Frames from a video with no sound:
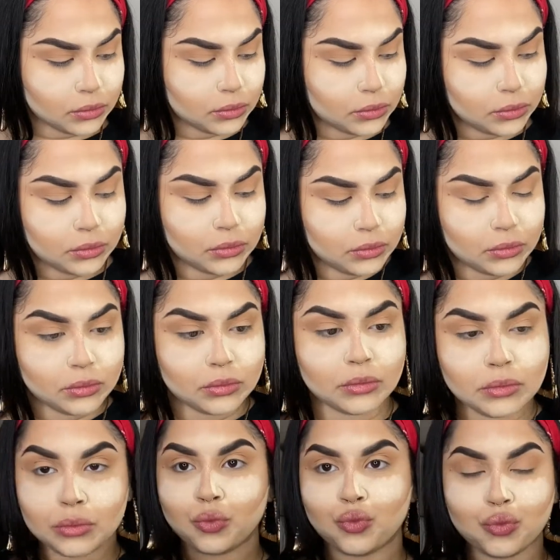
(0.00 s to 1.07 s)
for bronzer
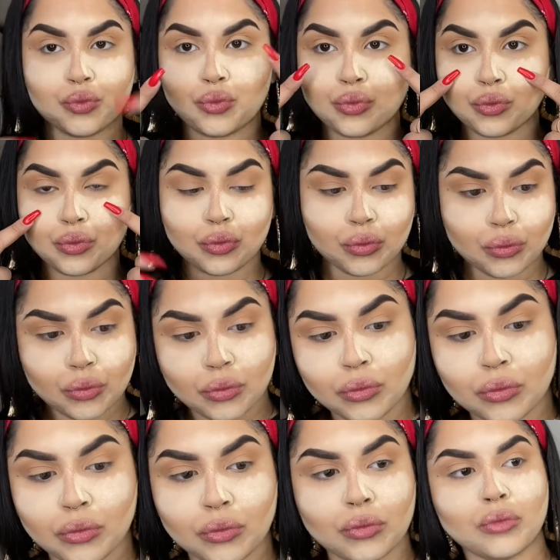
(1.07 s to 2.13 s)
because, again, just to
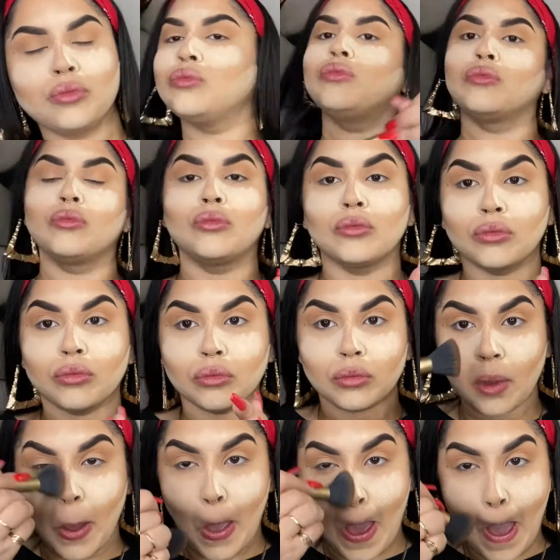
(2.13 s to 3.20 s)
keep everything
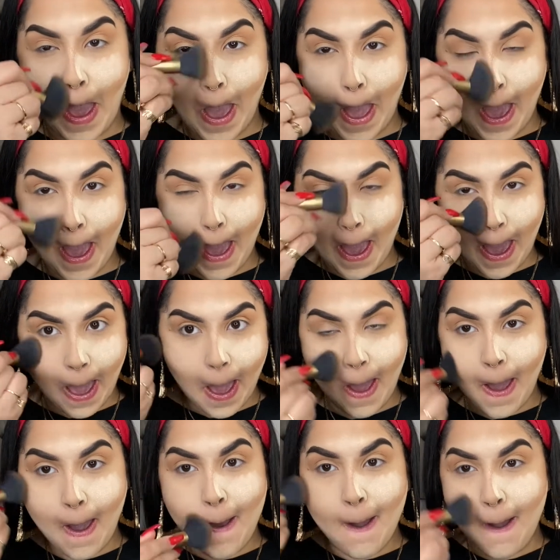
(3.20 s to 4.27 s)
looking cohesive and in
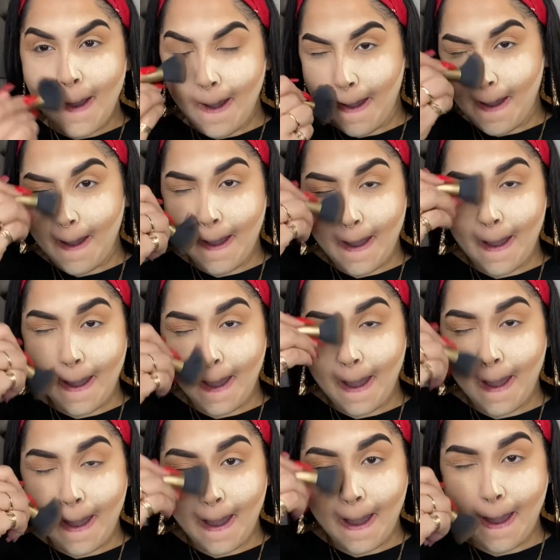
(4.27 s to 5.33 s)
the same
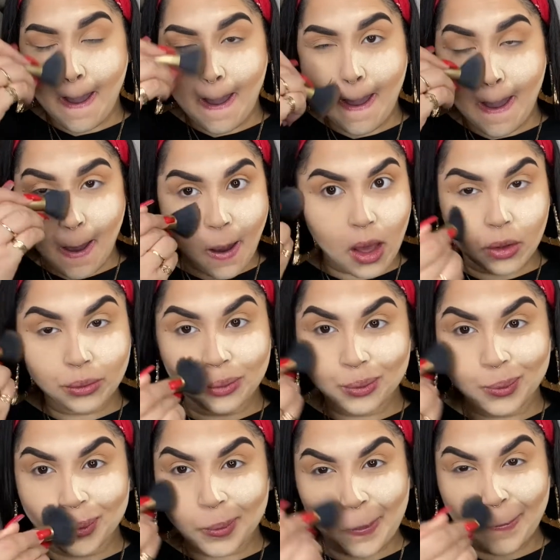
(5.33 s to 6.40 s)
color
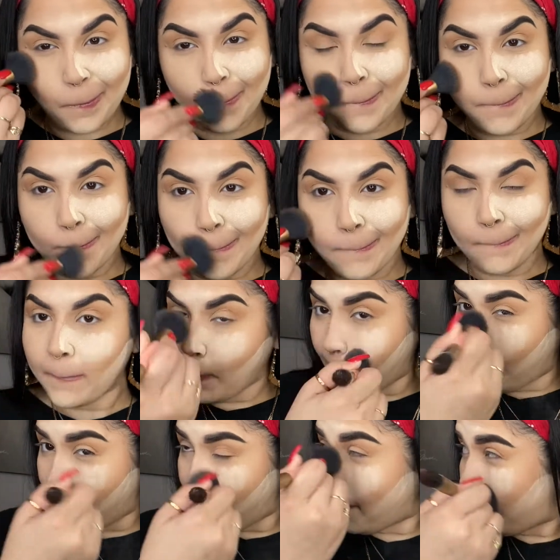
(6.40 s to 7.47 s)
range. Now
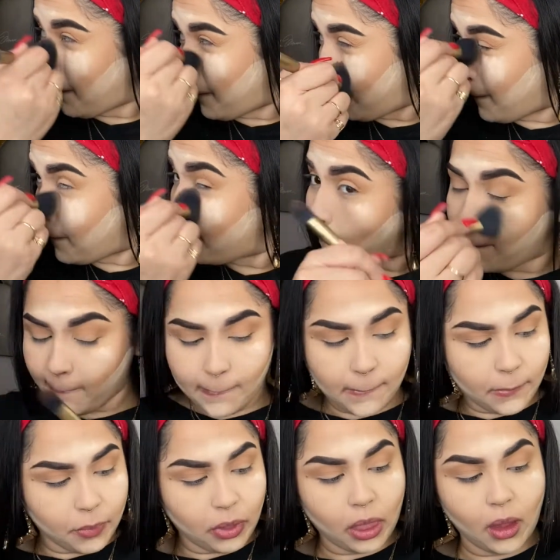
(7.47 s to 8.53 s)
we're going to go ahead and wipe
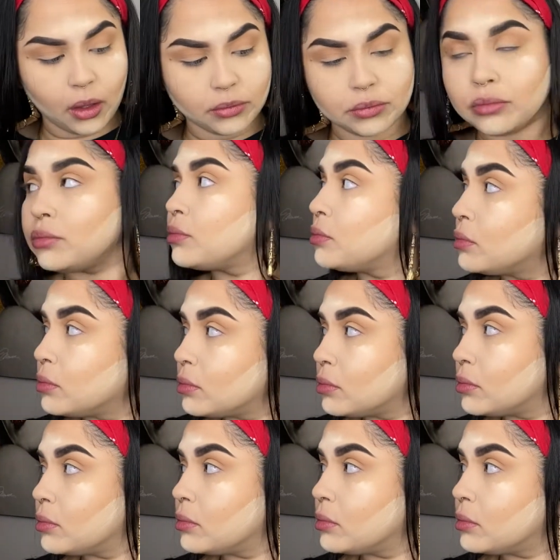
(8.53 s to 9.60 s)
away our bake.
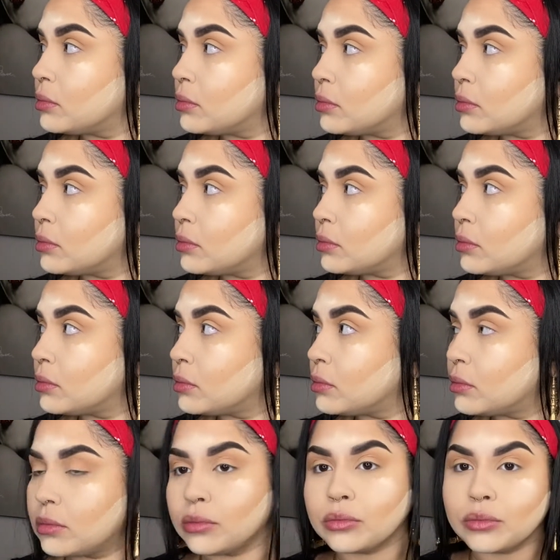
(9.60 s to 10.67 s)

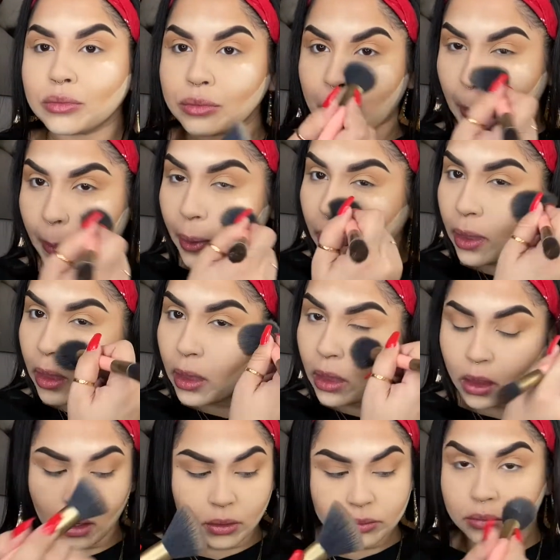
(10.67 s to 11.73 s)
I think I was changing
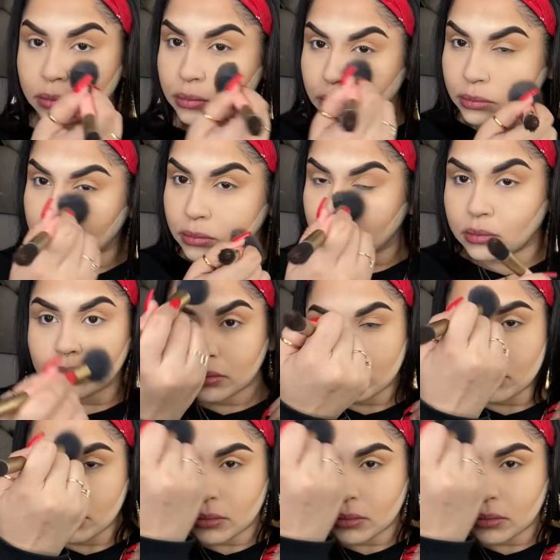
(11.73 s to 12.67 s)
the song or something.